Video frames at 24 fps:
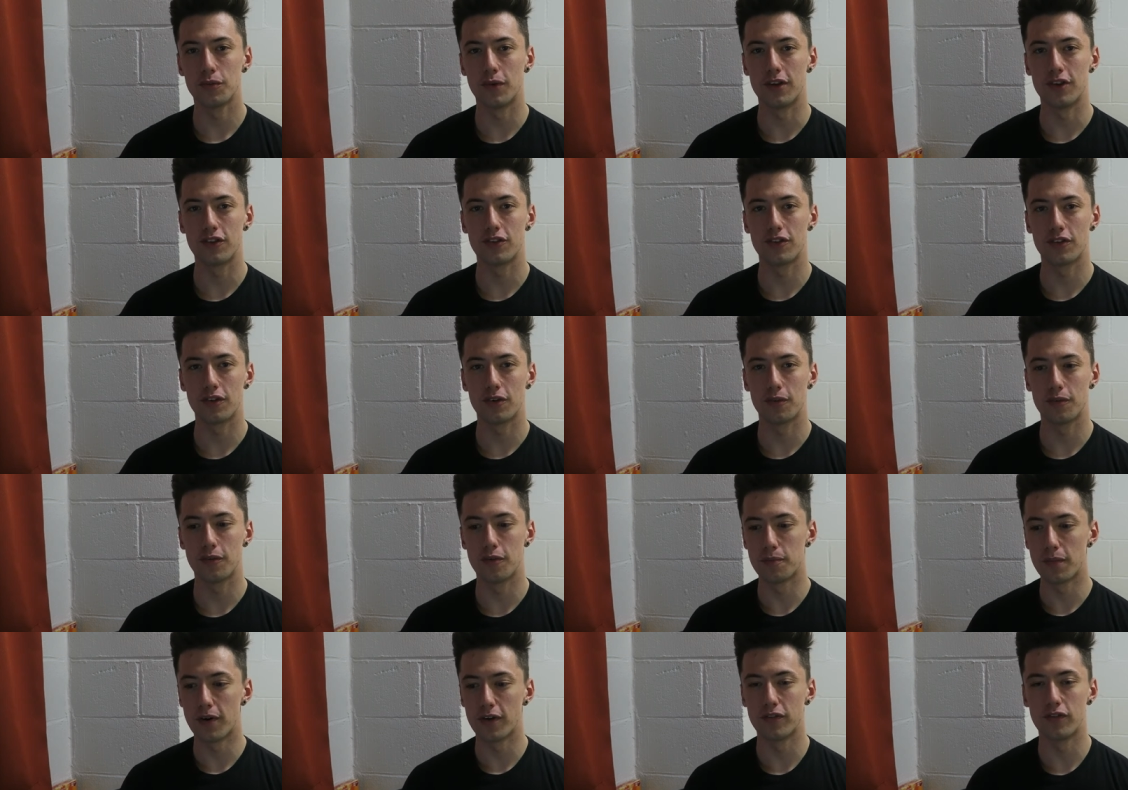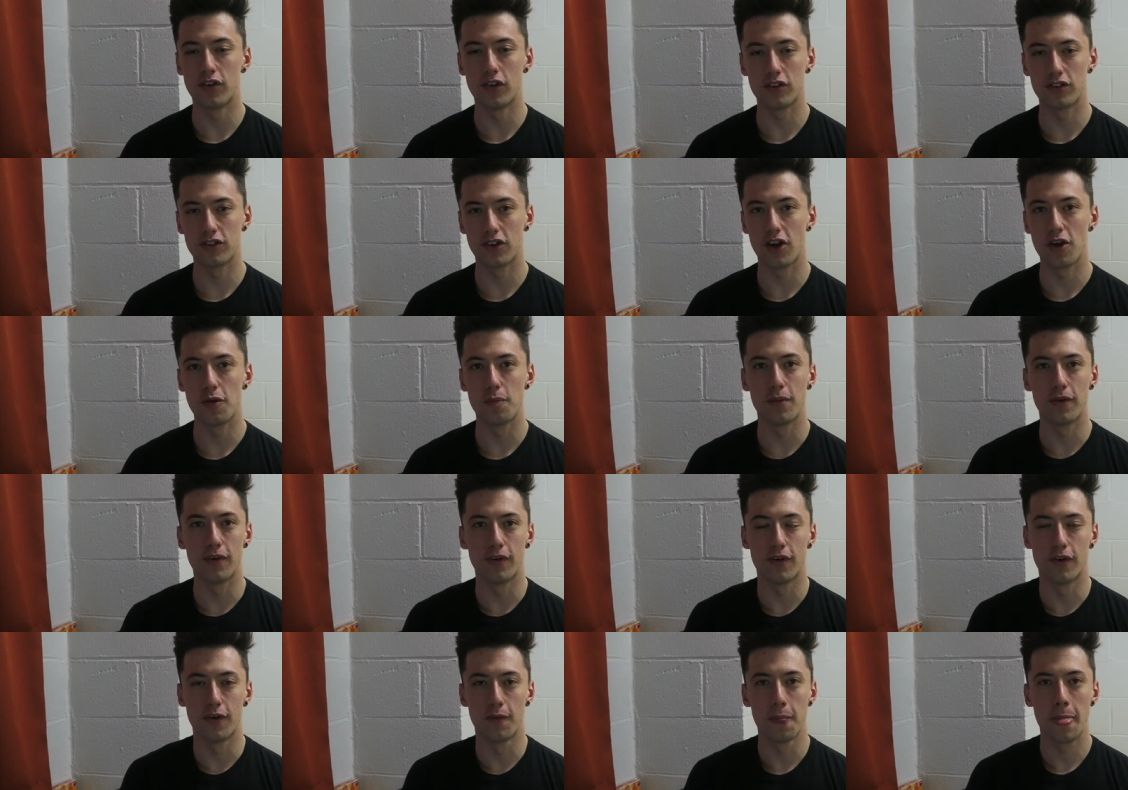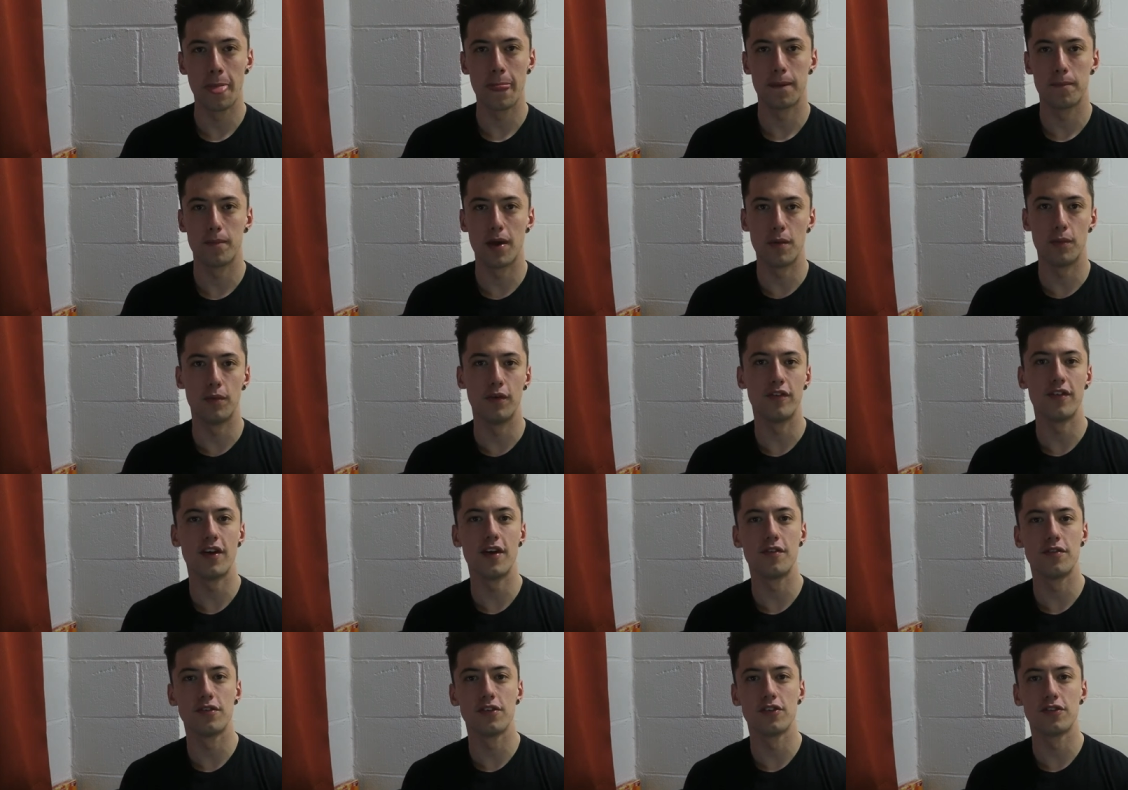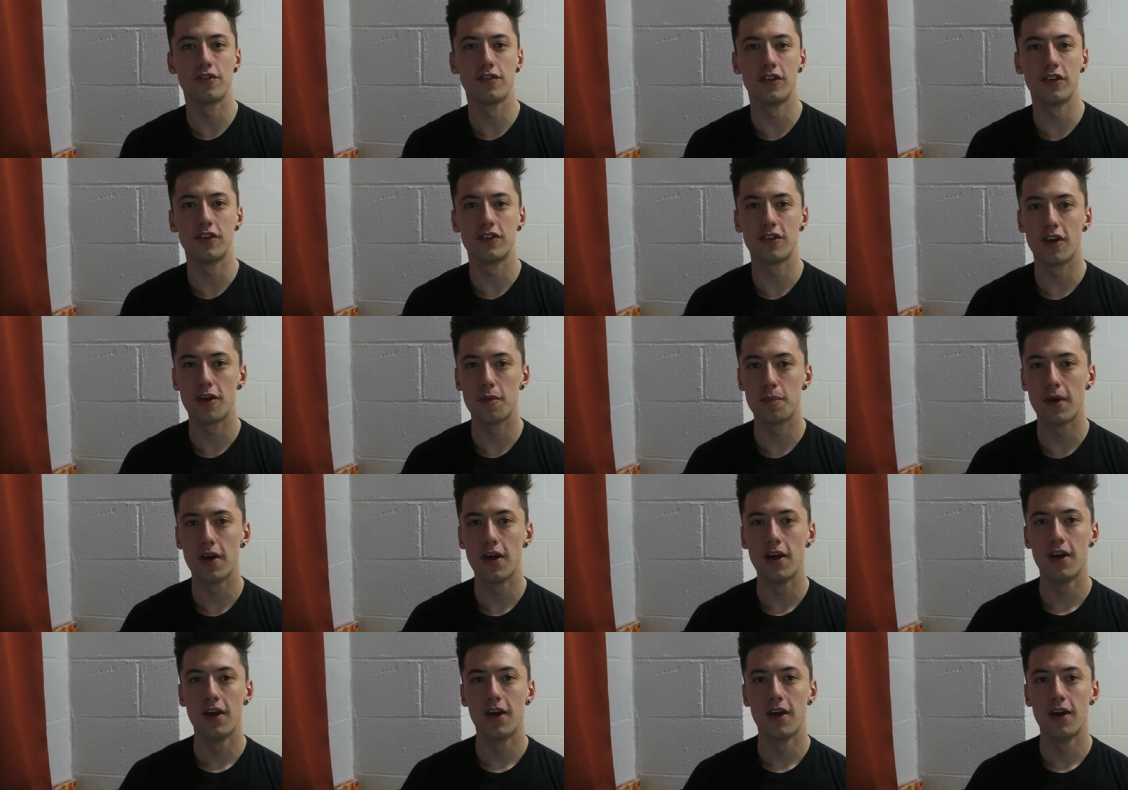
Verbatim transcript: which with my foot type or maybe with everyone's foot type,